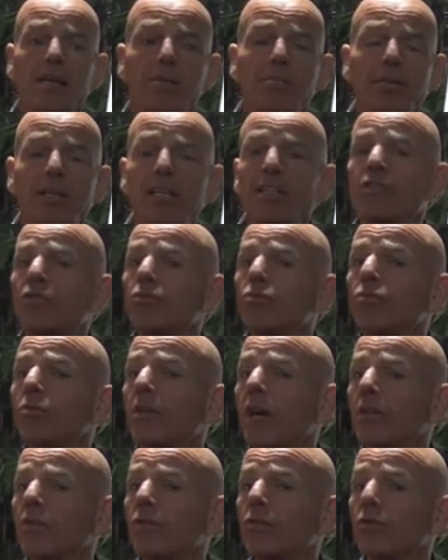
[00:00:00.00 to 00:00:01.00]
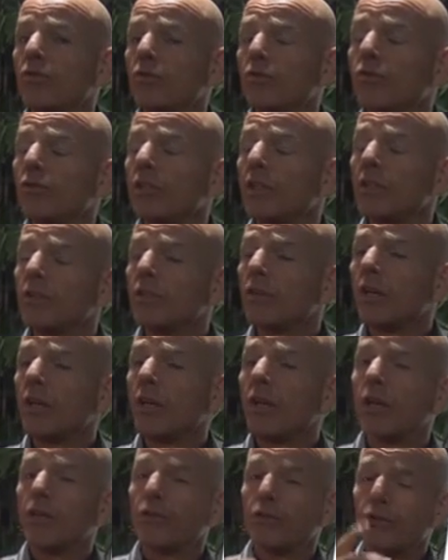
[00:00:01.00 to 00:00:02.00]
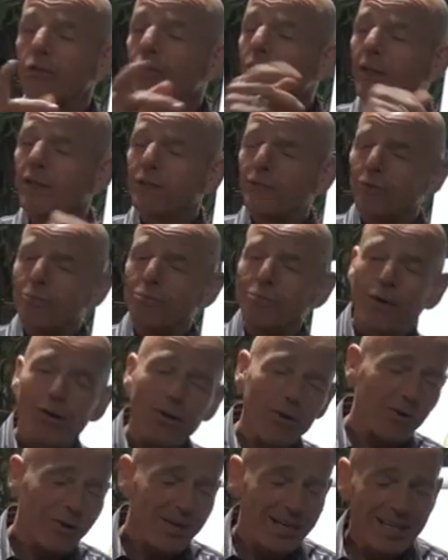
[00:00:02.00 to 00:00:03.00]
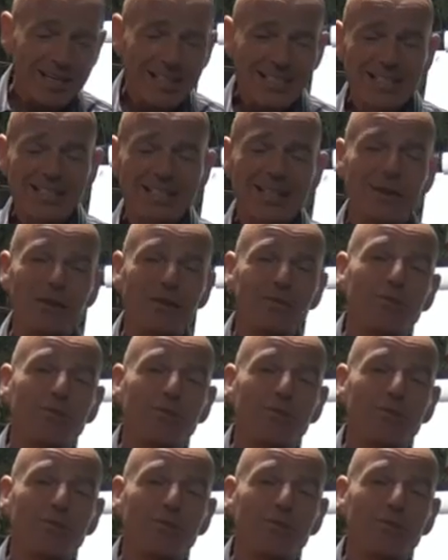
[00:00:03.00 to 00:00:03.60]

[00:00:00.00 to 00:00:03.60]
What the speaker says: Please tune in tomorrow, guys,